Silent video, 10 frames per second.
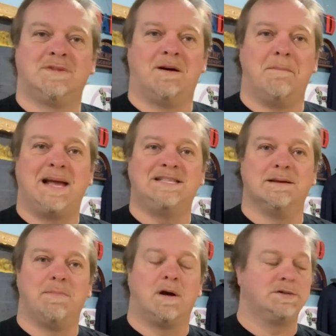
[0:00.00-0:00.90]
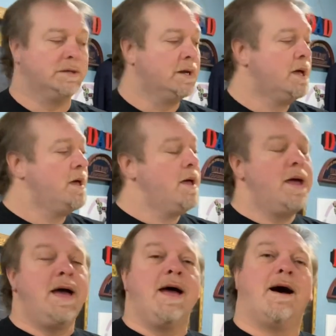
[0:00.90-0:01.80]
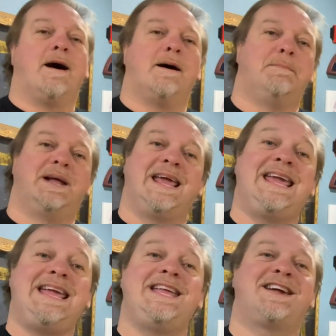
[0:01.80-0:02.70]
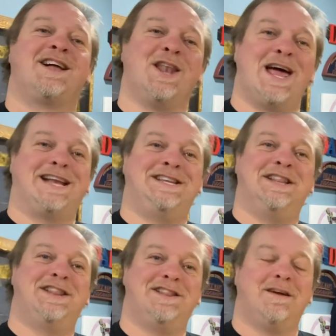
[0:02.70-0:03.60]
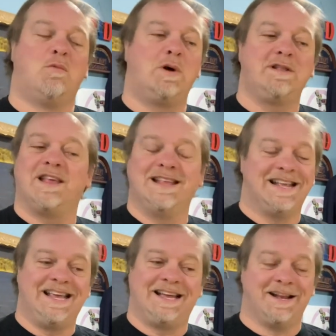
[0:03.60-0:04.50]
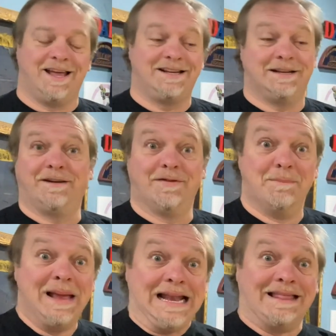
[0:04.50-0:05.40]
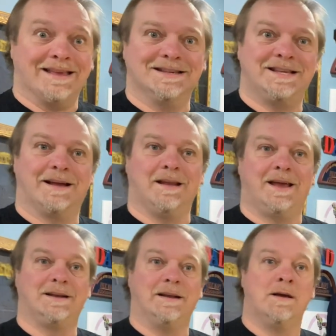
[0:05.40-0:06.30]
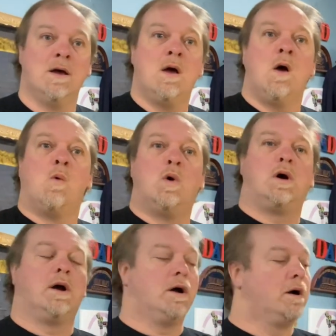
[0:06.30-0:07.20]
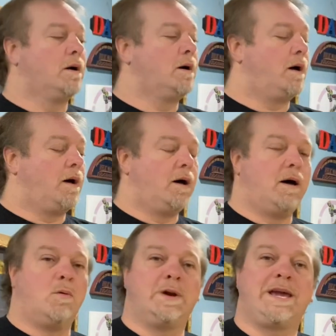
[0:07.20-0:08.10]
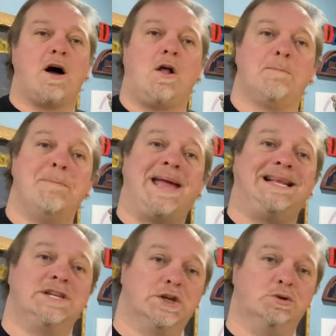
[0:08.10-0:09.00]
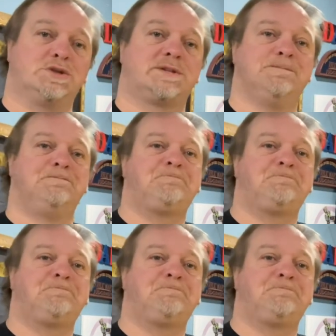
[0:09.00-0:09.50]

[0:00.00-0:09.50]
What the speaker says: Amazing person. But he collected, one thing that he collected, of the many things he collected, were what he called make-dos.